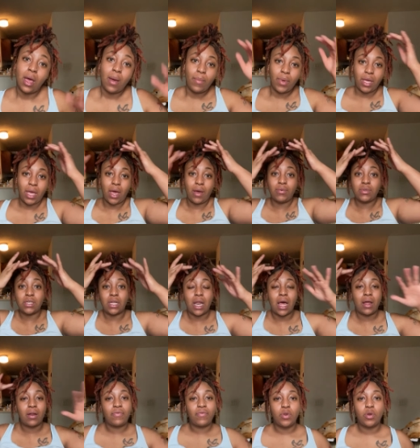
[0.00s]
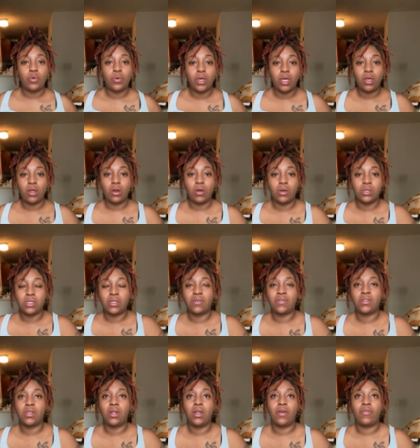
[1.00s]
But yeah, it was a lot of fluid, you know, and stuff
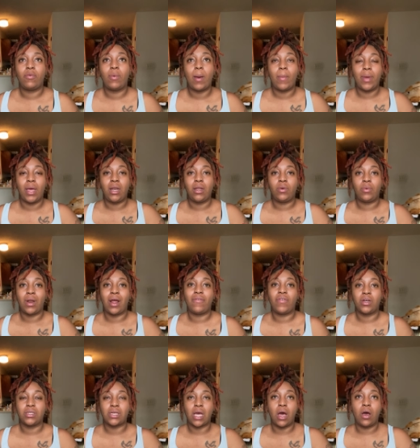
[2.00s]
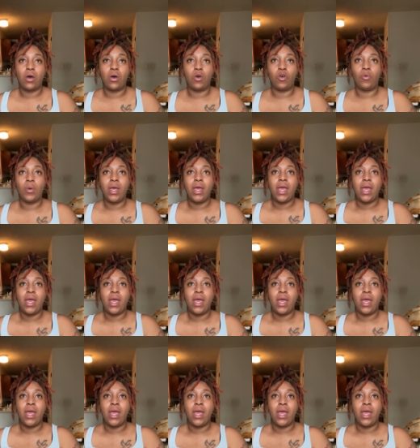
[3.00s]
still left in my belly when I first got home.